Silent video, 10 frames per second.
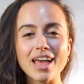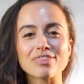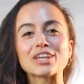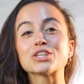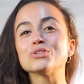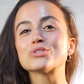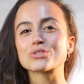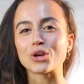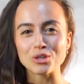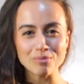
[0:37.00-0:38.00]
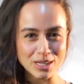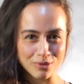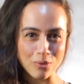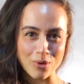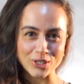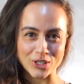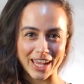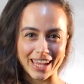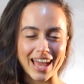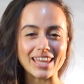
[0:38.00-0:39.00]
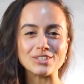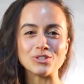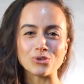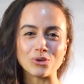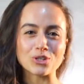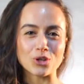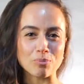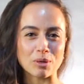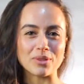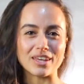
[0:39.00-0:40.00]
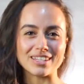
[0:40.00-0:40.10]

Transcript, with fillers: Thank you so much for watching and enjoy shopping with